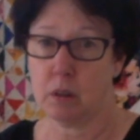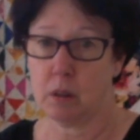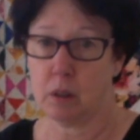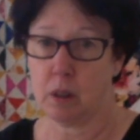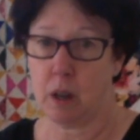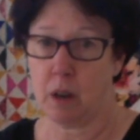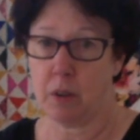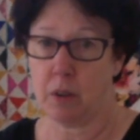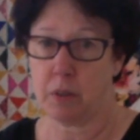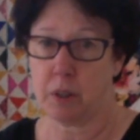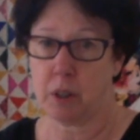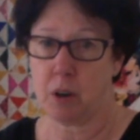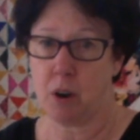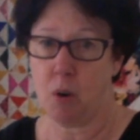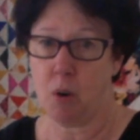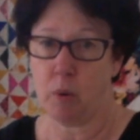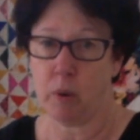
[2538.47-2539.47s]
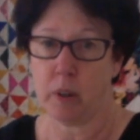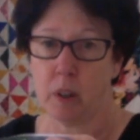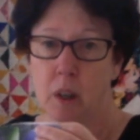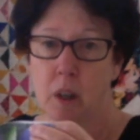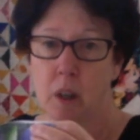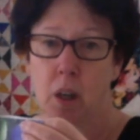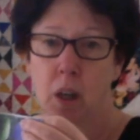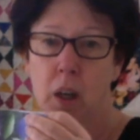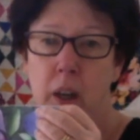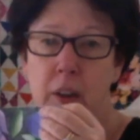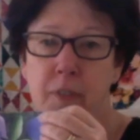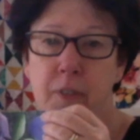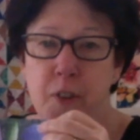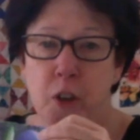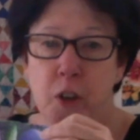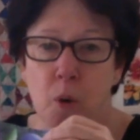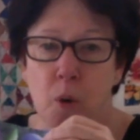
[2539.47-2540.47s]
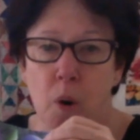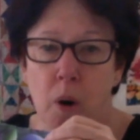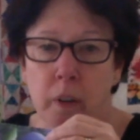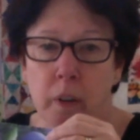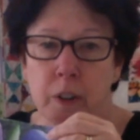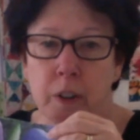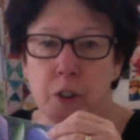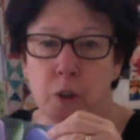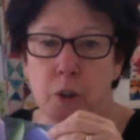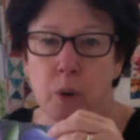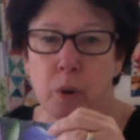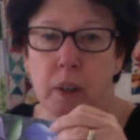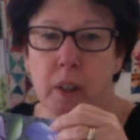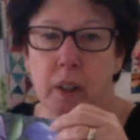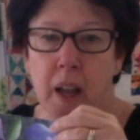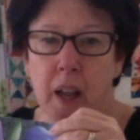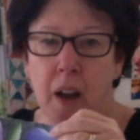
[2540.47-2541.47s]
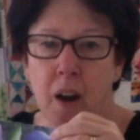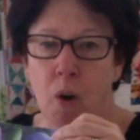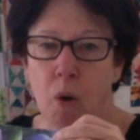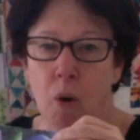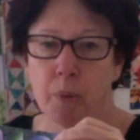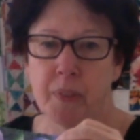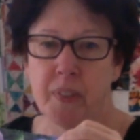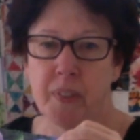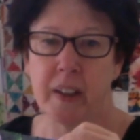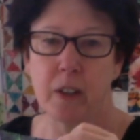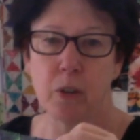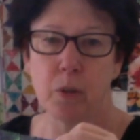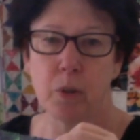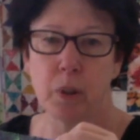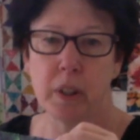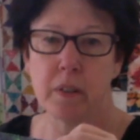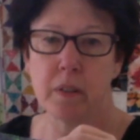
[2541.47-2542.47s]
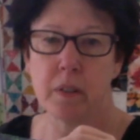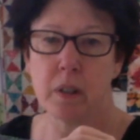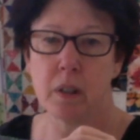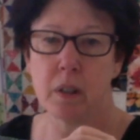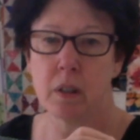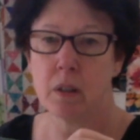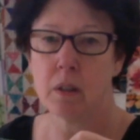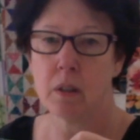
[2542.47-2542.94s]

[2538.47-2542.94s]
How's it going? If you are enjoying oh, thank you, Lindsay.